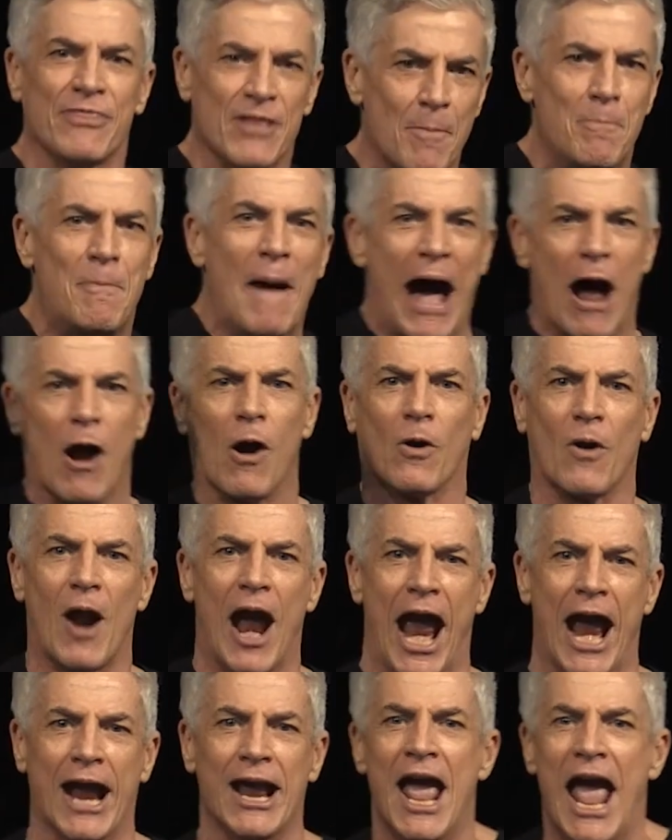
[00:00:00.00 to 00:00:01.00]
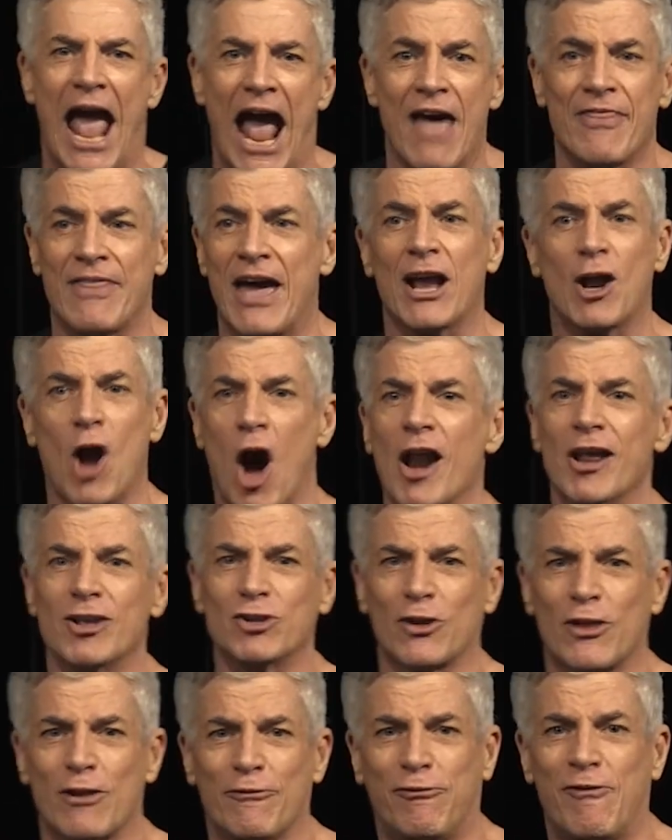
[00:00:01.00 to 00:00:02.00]
and the bell rang and they got
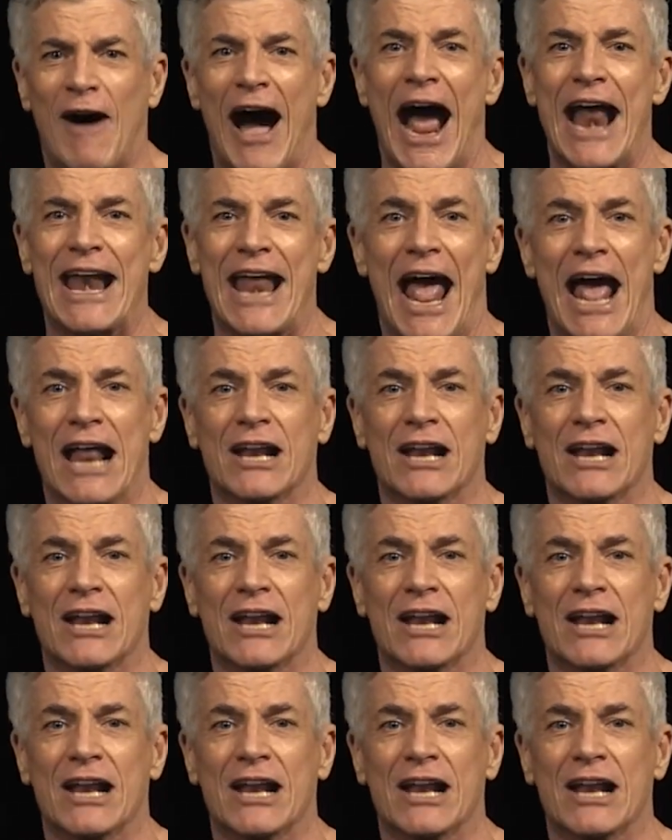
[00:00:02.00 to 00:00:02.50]
into the fight,